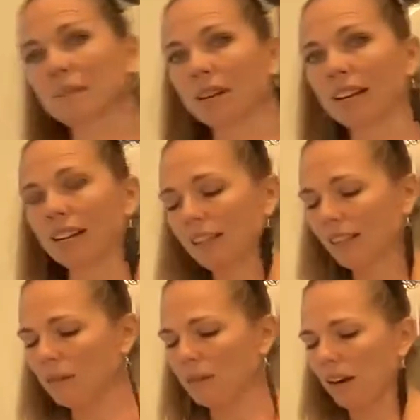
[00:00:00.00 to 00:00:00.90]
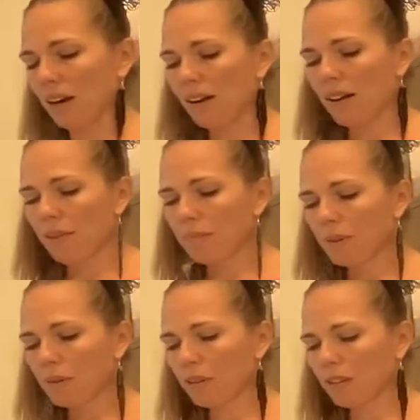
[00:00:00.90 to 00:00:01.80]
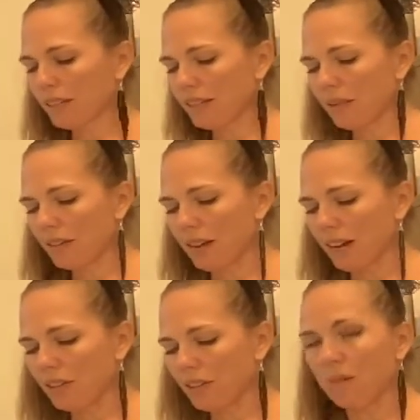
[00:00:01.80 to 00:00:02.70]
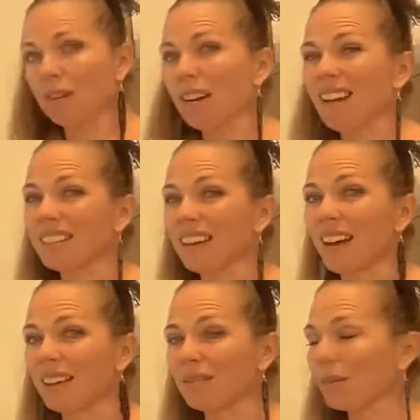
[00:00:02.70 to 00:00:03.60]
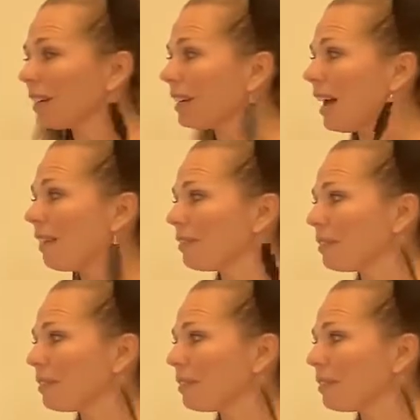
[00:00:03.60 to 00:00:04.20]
so we're getting closer. But you can see with nitrogen, we're not done. We're going to have